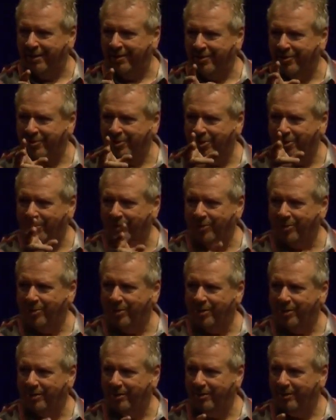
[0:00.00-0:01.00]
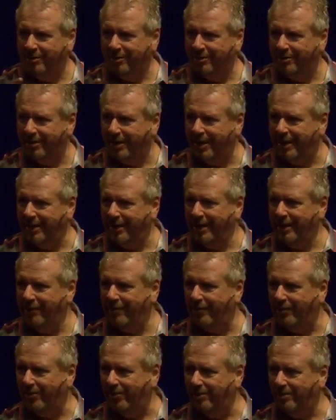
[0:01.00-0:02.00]
You'll know good and
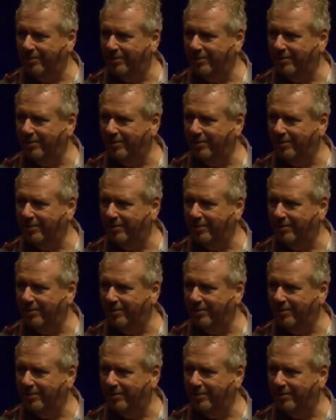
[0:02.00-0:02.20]
evil.